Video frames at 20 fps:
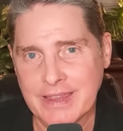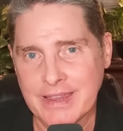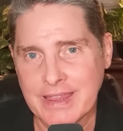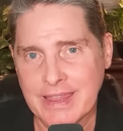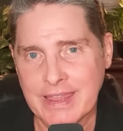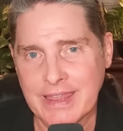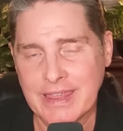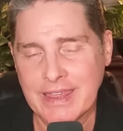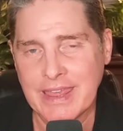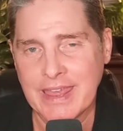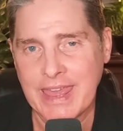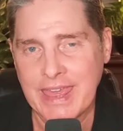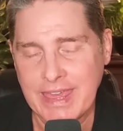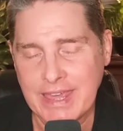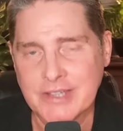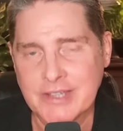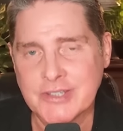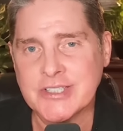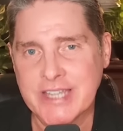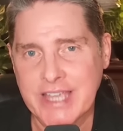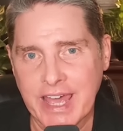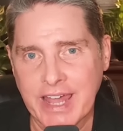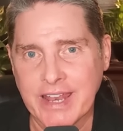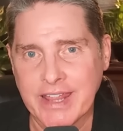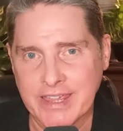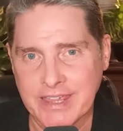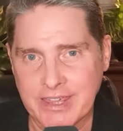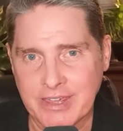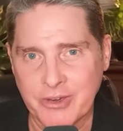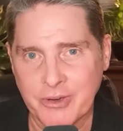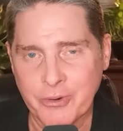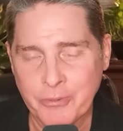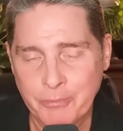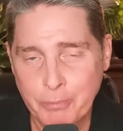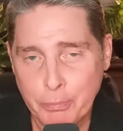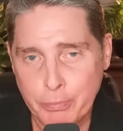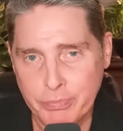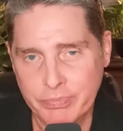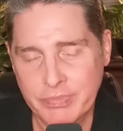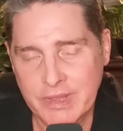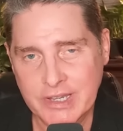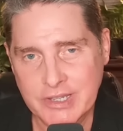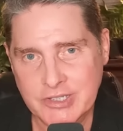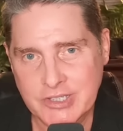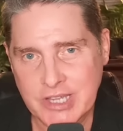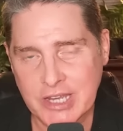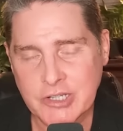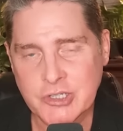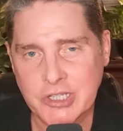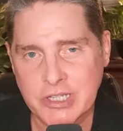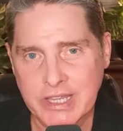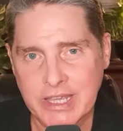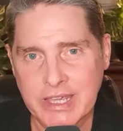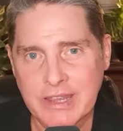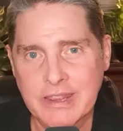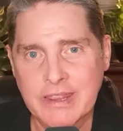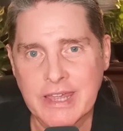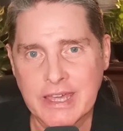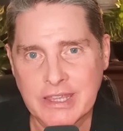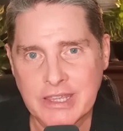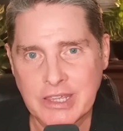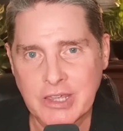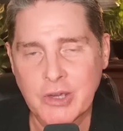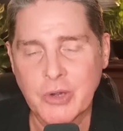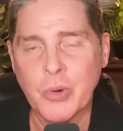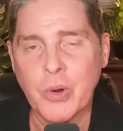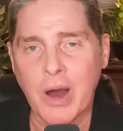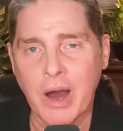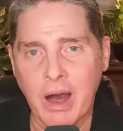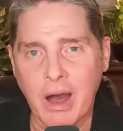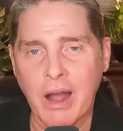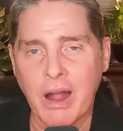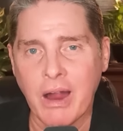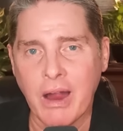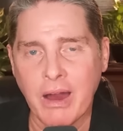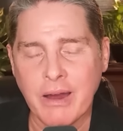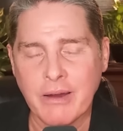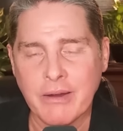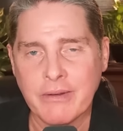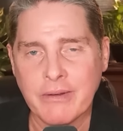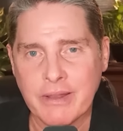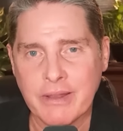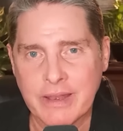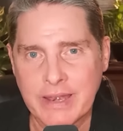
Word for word: he is telling you essentially that you are